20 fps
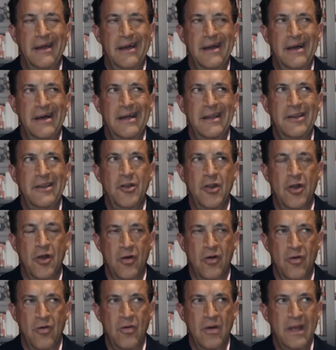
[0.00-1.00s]
Uh,
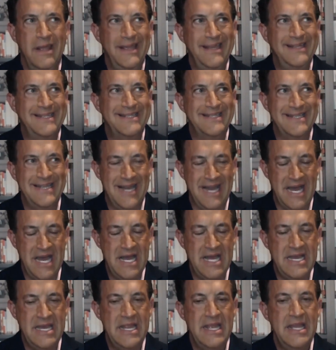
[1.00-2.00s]
no, it's
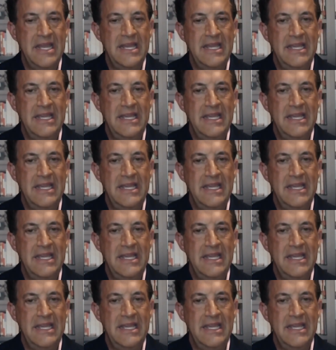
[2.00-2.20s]
not.